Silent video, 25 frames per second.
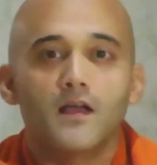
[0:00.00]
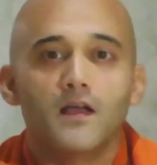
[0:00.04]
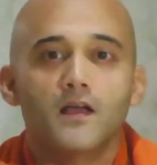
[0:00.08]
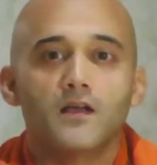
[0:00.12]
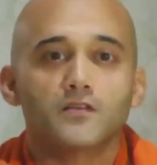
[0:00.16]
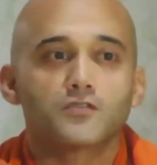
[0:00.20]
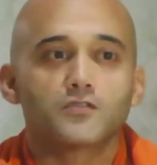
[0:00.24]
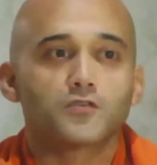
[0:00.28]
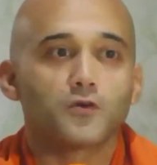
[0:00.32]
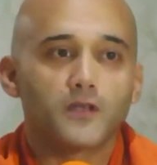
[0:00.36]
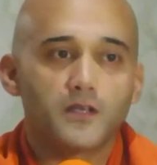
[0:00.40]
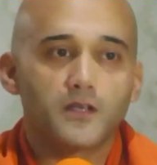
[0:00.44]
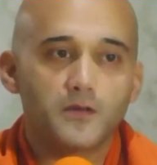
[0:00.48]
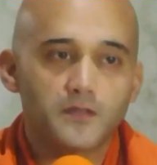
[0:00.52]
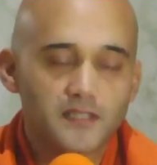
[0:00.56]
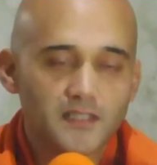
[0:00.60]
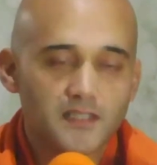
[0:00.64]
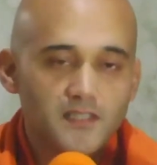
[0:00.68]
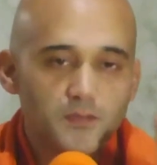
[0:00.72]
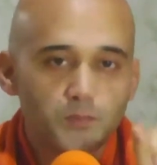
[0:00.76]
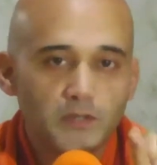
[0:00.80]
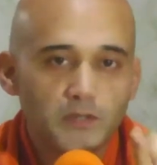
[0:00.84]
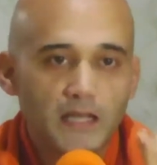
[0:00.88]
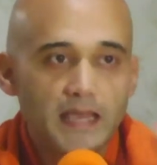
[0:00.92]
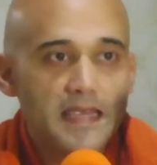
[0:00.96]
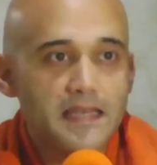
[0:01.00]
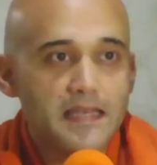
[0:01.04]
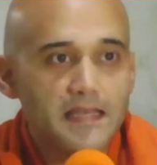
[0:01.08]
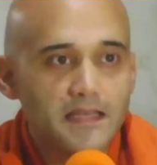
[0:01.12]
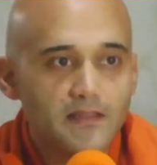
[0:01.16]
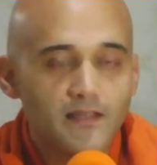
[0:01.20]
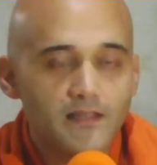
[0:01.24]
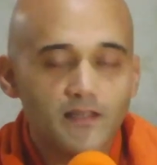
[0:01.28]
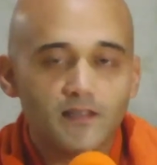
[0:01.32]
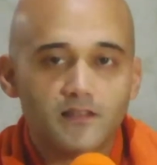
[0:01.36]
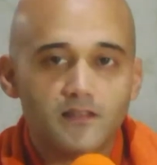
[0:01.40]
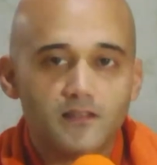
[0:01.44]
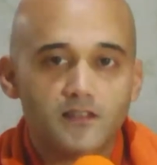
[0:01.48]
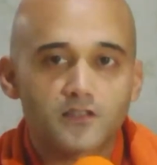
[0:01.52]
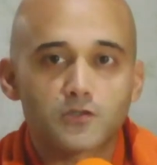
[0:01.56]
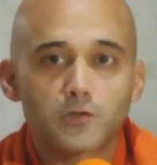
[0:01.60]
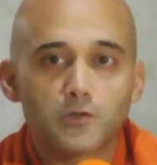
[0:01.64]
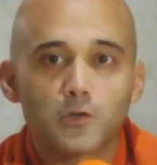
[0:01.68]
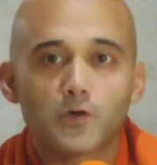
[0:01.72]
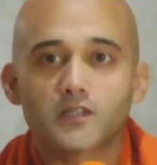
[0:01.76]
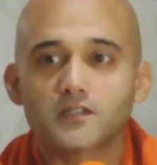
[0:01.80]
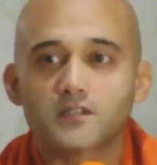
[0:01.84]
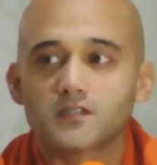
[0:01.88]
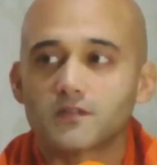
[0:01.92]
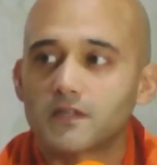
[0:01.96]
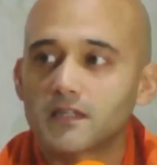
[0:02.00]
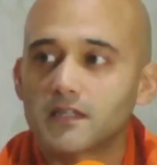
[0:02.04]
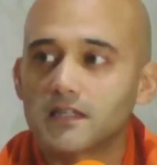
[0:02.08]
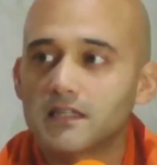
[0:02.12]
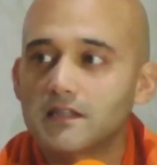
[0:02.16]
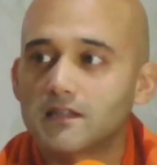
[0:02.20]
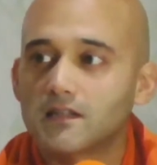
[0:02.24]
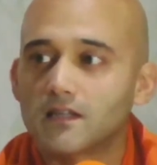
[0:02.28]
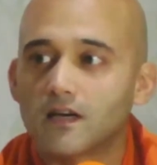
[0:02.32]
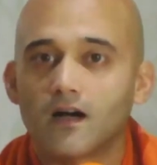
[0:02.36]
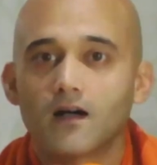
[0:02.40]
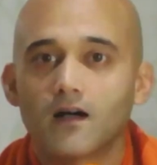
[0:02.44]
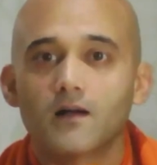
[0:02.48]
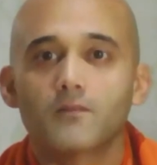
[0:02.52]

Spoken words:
So he was explaining the shlokas of the Gita